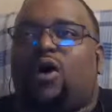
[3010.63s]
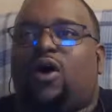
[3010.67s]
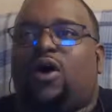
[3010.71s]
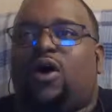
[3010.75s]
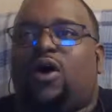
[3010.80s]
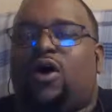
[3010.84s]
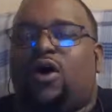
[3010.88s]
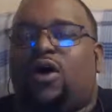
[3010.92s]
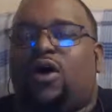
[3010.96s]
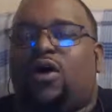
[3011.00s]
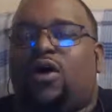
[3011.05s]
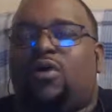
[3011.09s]

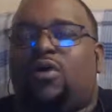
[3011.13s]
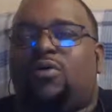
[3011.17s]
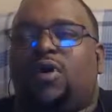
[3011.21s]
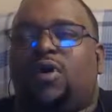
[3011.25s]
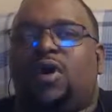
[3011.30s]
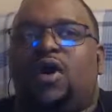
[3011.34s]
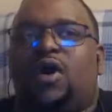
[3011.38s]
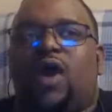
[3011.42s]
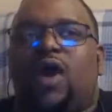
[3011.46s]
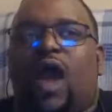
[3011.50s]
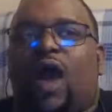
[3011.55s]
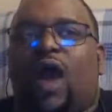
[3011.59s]

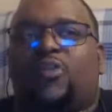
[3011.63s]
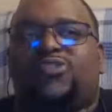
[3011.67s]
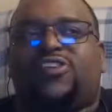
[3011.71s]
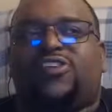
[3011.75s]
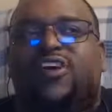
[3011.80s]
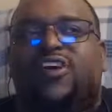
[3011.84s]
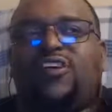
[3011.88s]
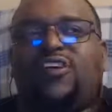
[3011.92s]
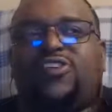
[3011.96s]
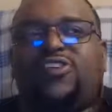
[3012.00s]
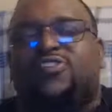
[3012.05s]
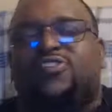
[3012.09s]
I was
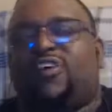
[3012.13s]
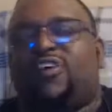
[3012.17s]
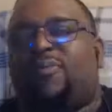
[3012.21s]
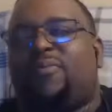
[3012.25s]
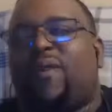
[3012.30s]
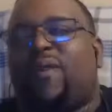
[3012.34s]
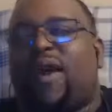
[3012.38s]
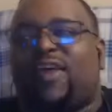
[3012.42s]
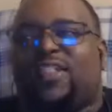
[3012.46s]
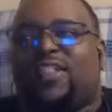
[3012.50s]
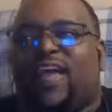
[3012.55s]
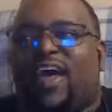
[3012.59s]
telling
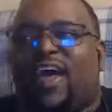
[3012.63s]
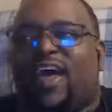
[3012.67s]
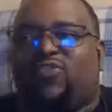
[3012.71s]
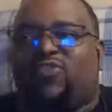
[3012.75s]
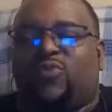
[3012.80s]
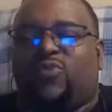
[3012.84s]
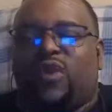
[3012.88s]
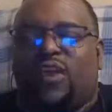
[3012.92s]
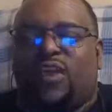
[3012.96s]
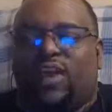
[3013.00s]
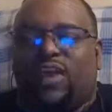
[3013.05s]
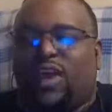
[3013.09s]
somebody
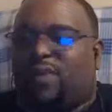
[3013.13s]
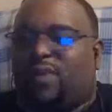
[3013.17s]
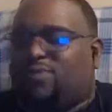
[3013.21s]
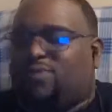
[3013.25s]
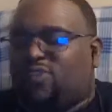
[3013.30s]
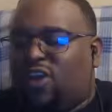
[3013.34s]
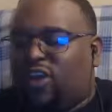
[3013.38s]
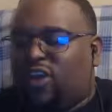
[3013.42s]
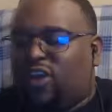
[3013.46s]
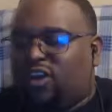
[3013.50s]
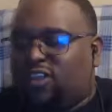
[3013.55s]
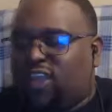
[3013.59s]
last week, and I'm
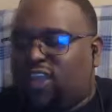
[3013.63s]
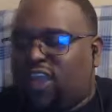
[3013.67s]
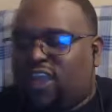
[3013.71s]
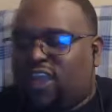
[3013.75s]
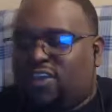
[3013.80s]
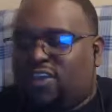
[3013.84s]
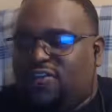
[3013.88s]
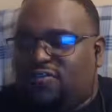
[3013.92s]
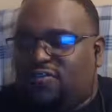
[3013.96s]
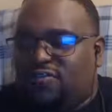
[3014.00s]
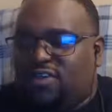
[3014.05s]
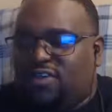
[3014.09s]
sorry to
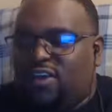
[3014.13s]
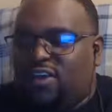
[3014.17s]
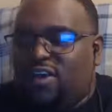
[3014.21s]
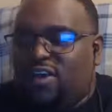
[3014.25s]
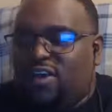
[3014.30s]
take it